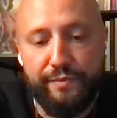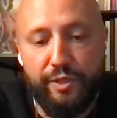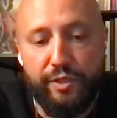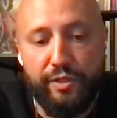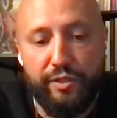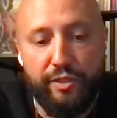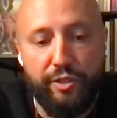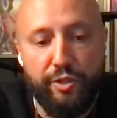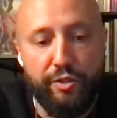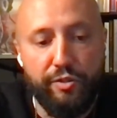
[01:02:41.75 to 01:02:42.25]

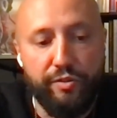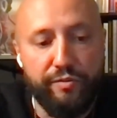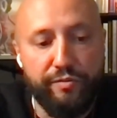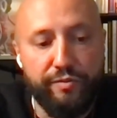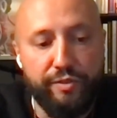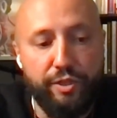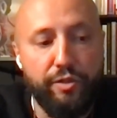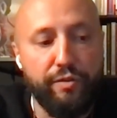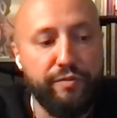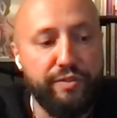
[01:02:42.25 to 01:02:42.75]

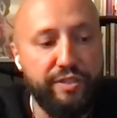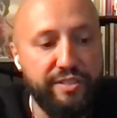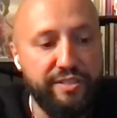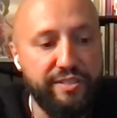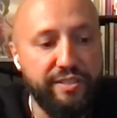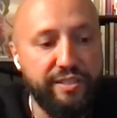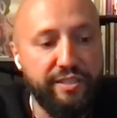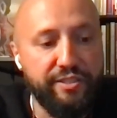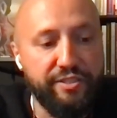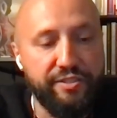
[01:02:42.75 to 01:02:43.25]
All of
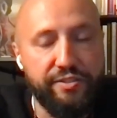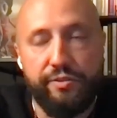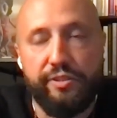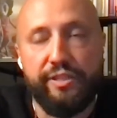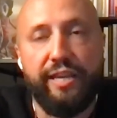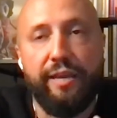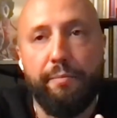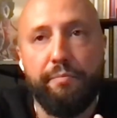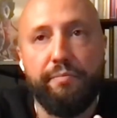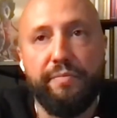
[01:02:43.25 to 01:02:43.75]
these years,
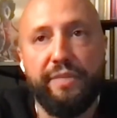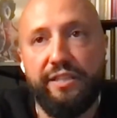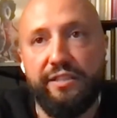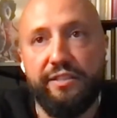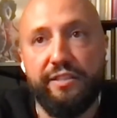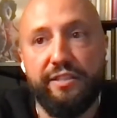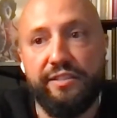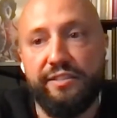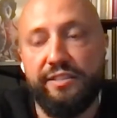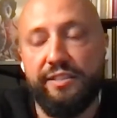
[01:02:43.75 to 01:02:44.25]
or kept me
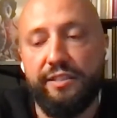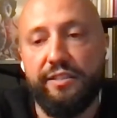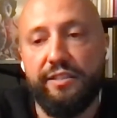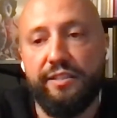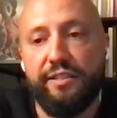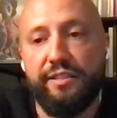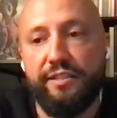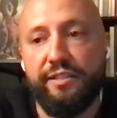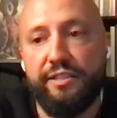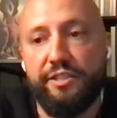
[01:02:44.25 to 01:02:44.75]
in
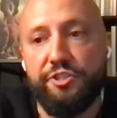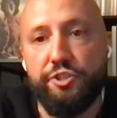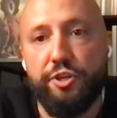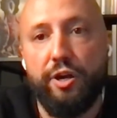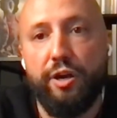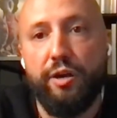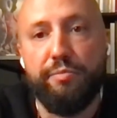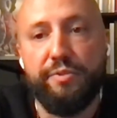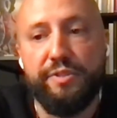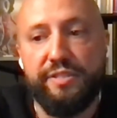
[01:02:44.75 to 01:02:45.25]
the
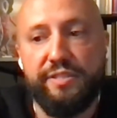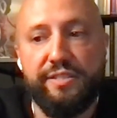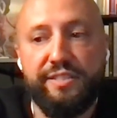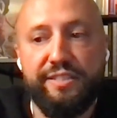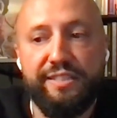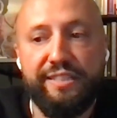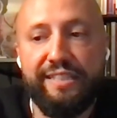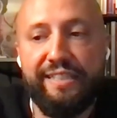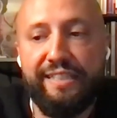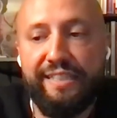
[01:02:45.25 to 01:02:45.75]
job, is